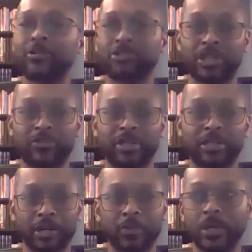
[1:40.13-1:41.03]
are generally
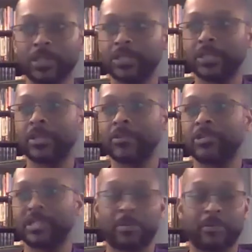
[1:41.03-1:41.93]
good ones. And here are
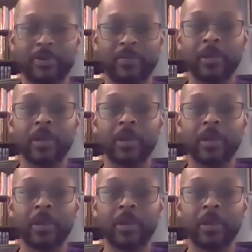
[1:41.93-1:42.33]
some of them.